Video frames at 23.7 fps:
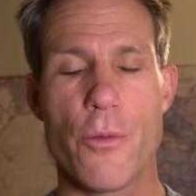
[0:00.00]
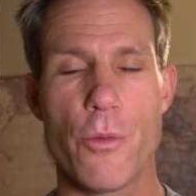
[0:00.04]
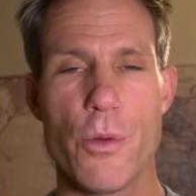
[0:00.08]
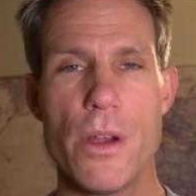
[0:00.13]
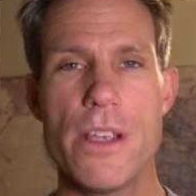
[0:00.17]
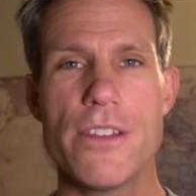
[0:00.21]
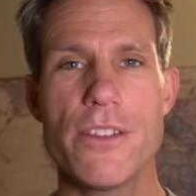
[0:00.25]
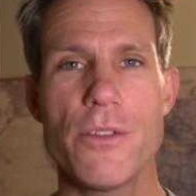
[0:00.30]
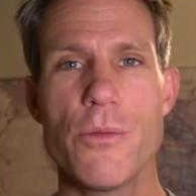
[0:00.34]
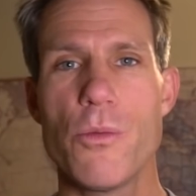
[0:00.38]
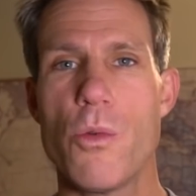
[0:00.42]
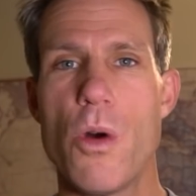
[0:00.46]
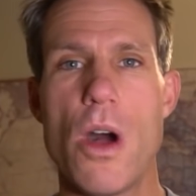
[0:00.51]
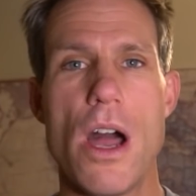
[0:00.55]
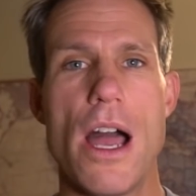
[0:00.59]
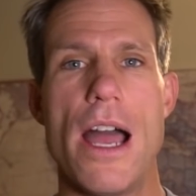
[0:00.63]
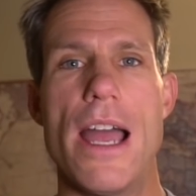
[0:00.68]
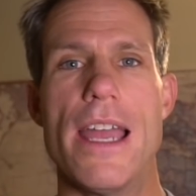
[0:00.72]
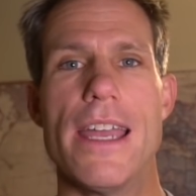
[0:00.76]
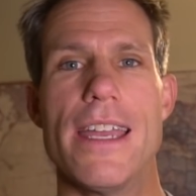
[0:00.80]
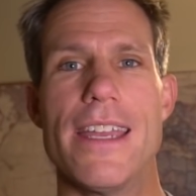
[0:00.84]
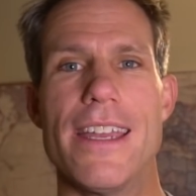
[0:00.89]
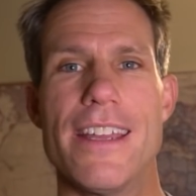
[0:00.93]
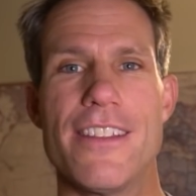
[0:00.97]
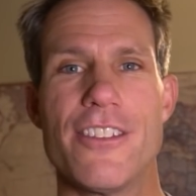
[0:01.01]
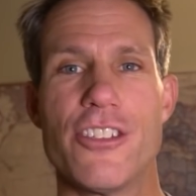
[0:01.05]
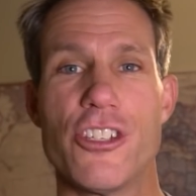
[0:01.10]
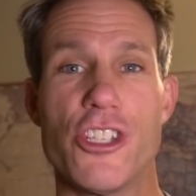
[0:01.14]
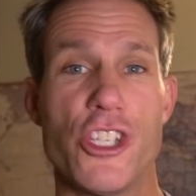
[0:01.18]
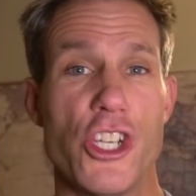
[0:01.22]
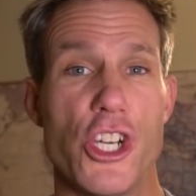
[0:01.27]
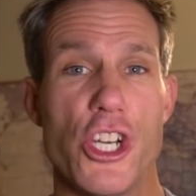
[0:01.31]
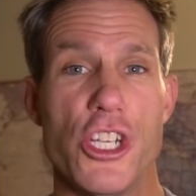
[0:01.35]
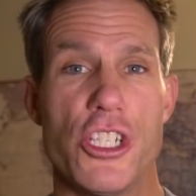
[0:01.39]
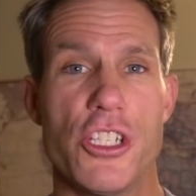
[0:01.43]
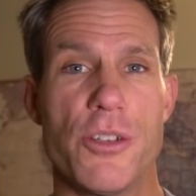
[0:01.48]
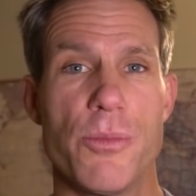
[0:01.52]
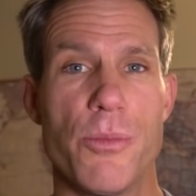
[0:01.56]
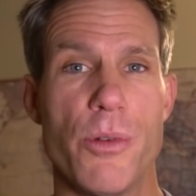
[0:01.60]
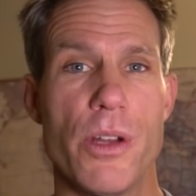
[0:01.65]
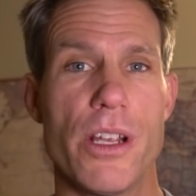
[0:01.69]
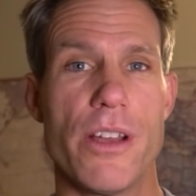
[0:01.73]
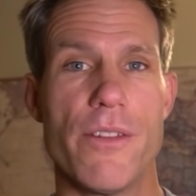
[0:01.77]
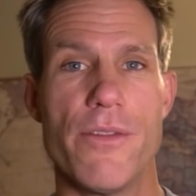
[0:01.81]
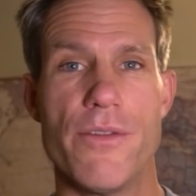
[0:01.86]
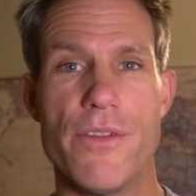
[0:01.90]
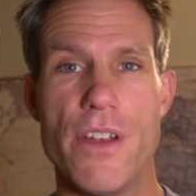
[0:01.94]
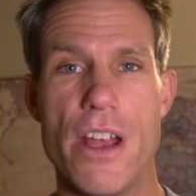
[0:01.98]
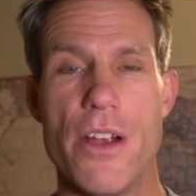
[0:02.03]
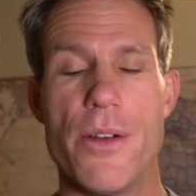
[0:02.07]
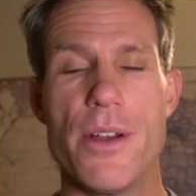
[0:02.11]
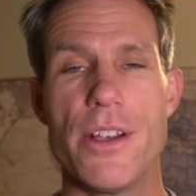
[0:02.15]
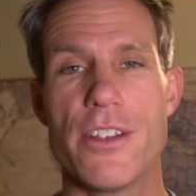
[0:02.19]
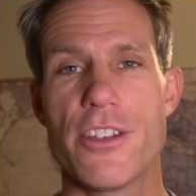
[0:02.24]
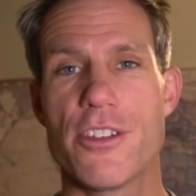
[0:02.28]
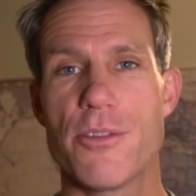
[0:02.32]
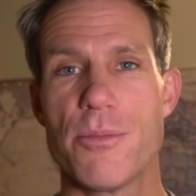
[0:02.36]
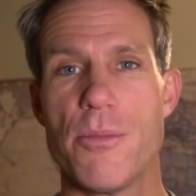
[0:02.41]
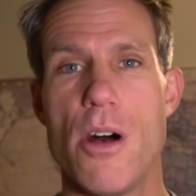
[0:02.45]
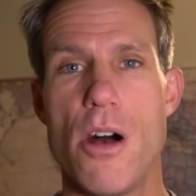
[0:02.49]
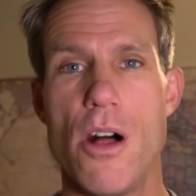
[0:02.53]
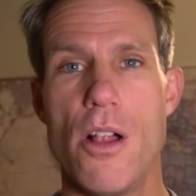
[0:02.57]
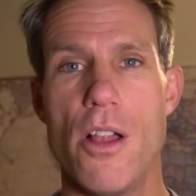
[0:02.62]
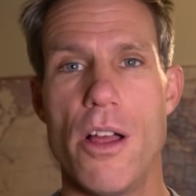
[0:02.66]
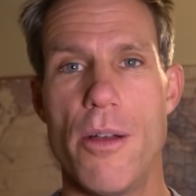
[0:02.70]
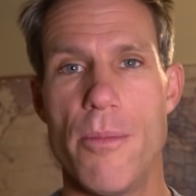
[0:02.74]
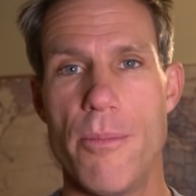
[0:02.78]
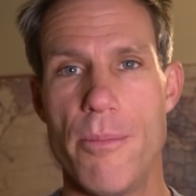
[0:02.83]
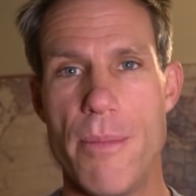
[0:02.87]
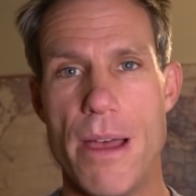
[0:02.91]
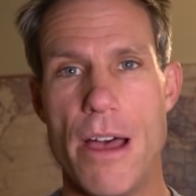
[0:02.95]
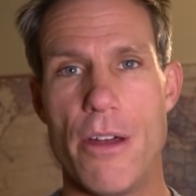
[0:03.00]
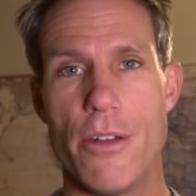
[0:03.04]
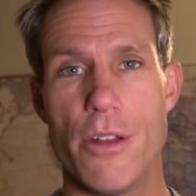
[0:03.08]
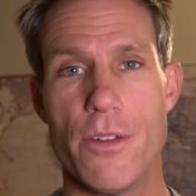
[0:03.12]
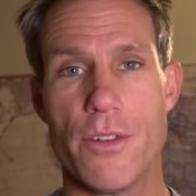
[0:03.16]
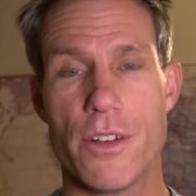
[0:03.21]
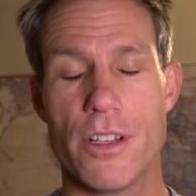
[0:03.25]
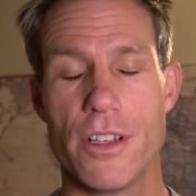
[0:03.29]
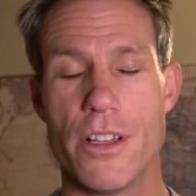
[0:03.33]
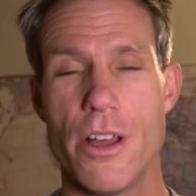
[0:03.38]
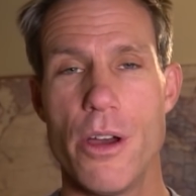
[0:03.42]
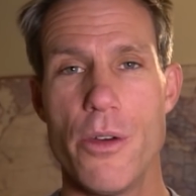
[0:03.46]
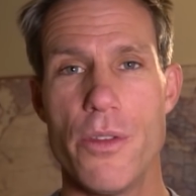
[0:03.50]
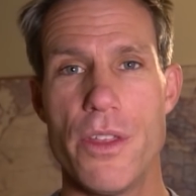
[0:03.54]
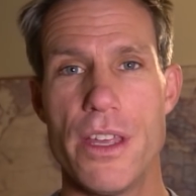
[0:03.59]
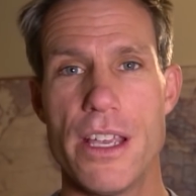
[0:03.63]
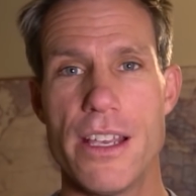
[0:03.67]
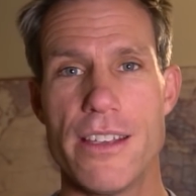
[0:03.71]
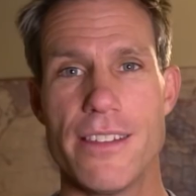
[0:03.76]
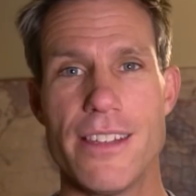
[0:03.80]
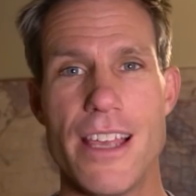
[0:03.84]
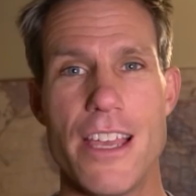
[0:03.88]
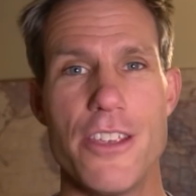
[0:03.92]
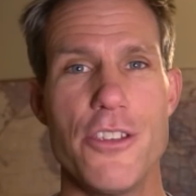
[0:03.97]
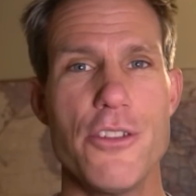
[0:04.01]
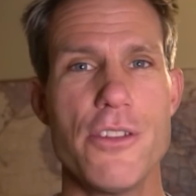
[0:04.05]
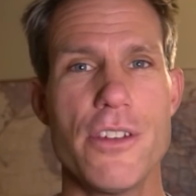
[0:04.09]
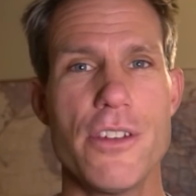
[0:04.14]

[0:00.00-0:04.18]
the reason why it's good to bring a very small amount of clothing is that you